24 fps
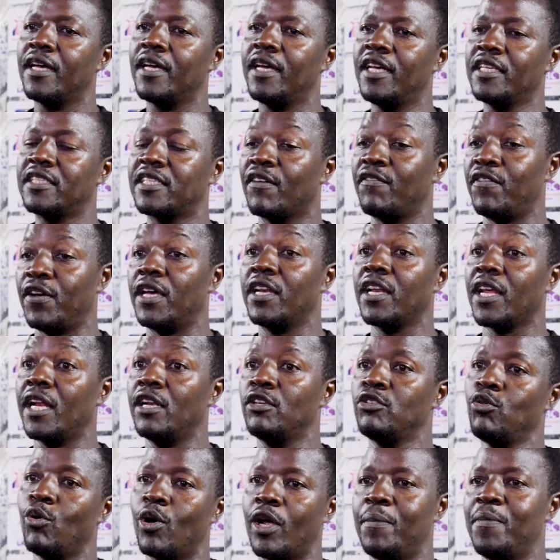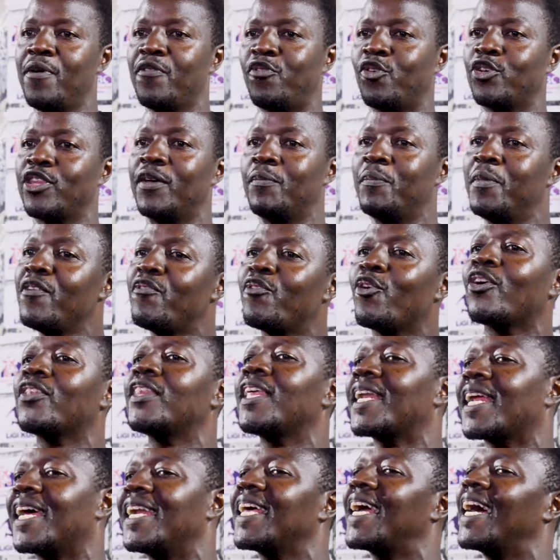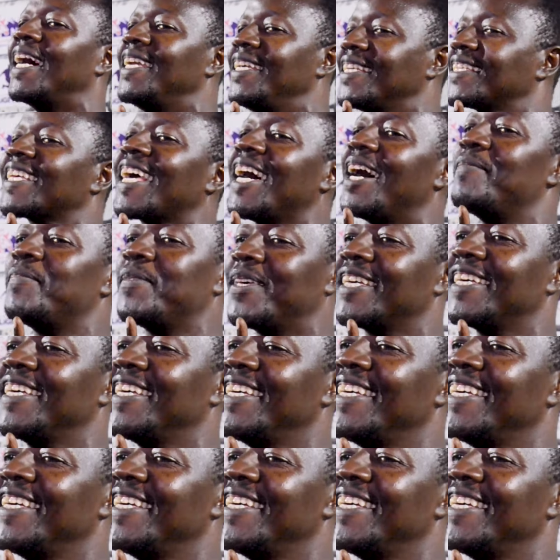it's a real duel before the red card is coming.